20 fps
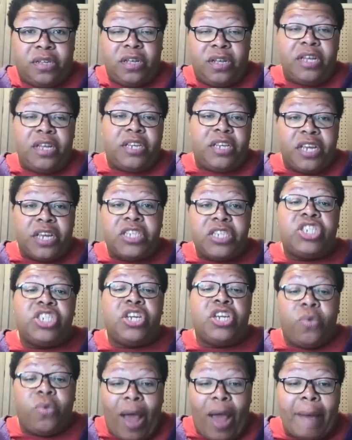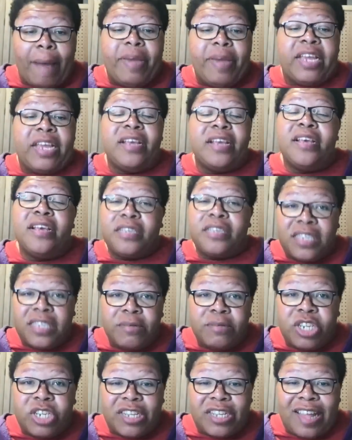intention grabbing
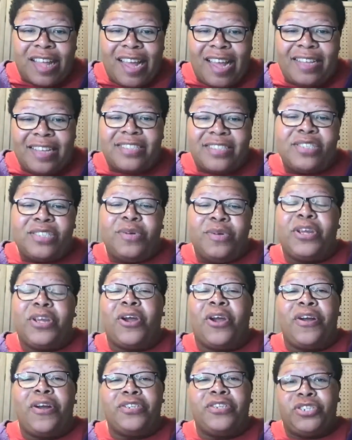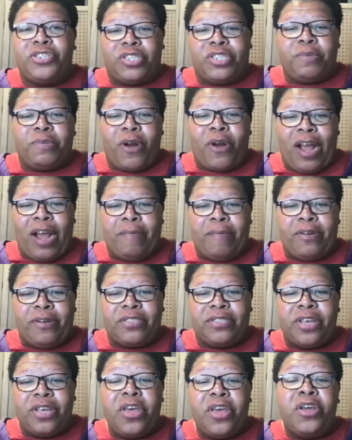subject lines to encourage your
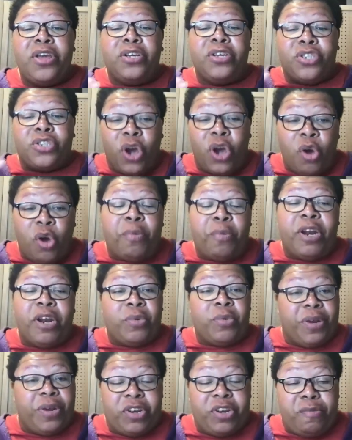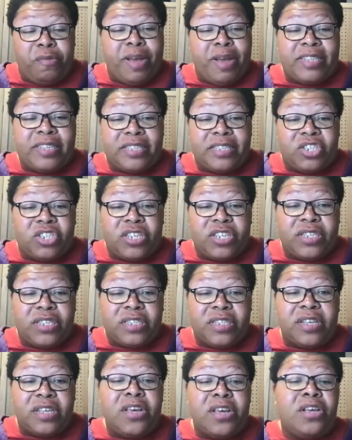subscribers to open and read your
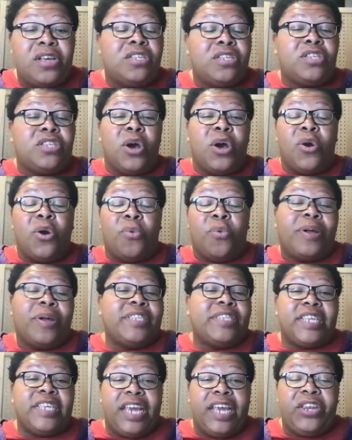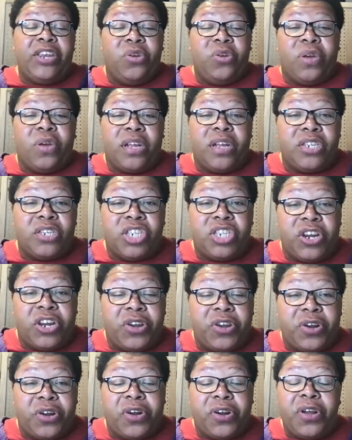messages. So once again, you can share
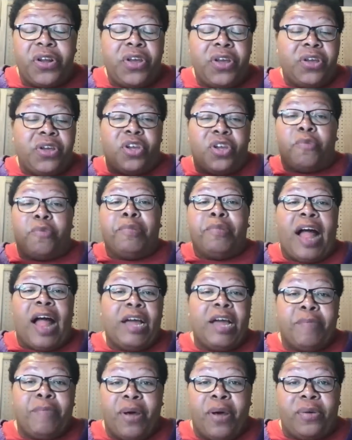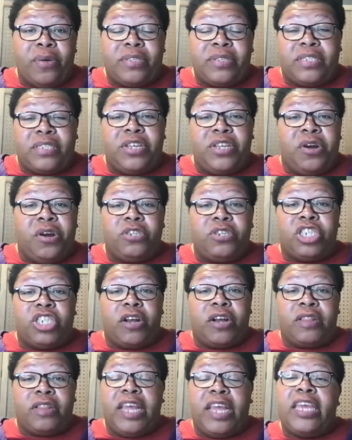your blog posts,
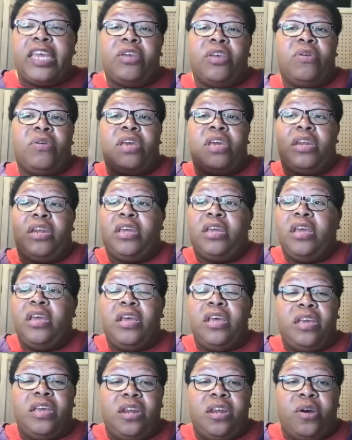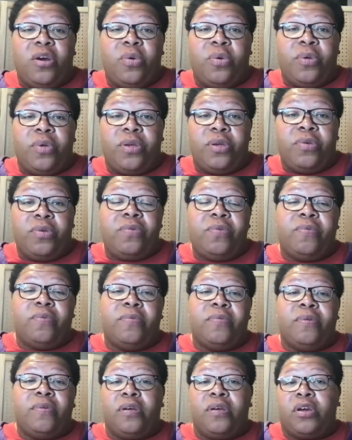share a link. You can, you
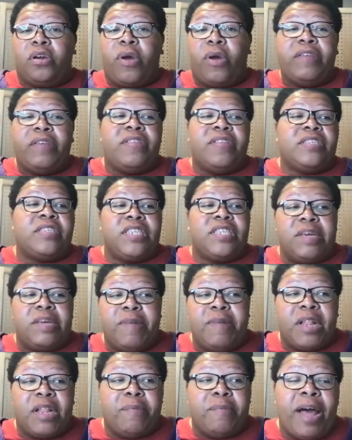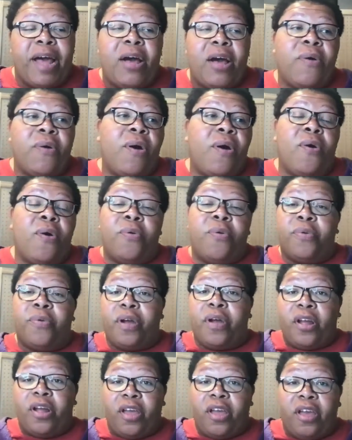create this email about, oh,
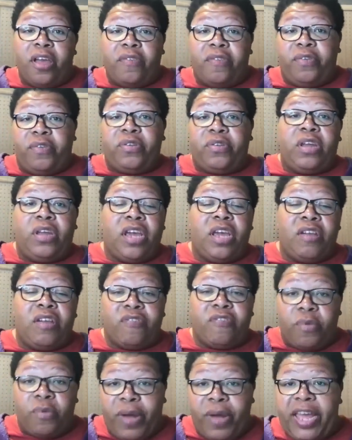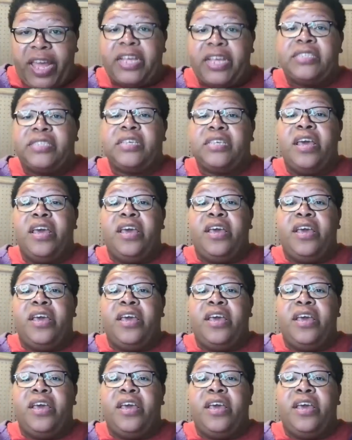if you're looking for ways,